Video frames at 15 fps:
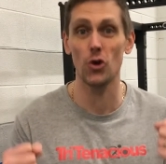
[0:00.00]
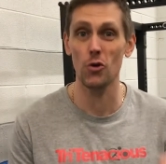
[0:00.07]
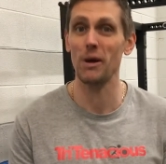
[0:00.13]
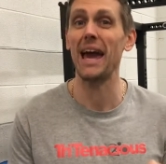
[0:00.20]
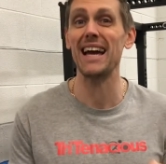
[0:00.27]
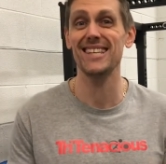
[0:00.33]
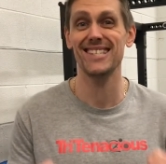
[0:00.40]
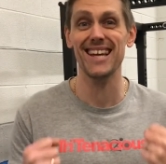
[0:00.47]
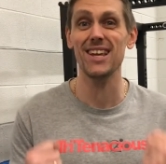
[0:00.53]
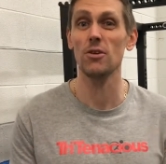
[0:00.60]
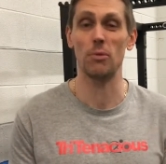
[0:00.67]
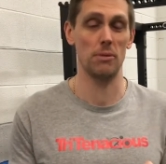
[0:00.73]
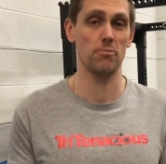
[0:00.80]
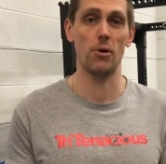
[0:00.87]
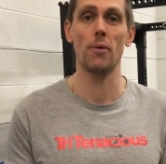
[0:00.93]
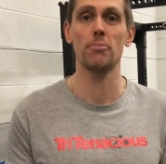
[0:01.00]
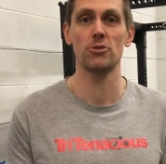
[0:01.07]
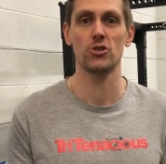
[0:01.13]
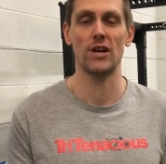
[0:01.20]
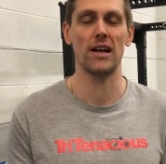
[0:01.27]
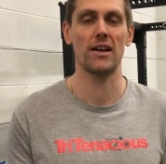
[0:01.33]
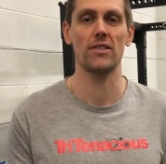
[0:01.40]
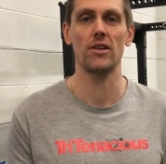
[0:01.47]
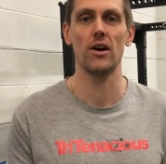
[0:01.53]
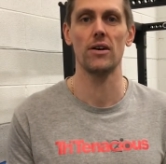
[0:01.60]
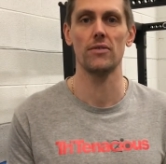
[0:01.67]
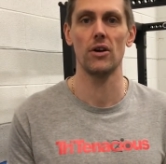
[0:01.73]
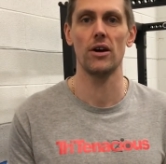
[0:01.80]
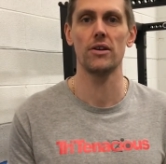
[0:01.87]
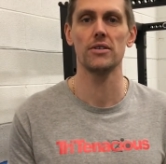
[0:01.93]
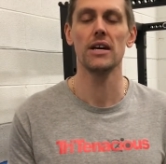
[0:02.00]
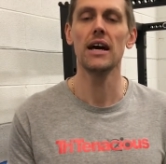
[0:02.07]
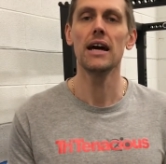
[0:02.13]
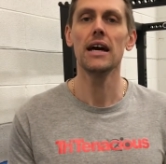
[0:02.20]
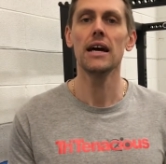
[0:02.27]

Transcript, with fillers: do get a genuine proper strength overload.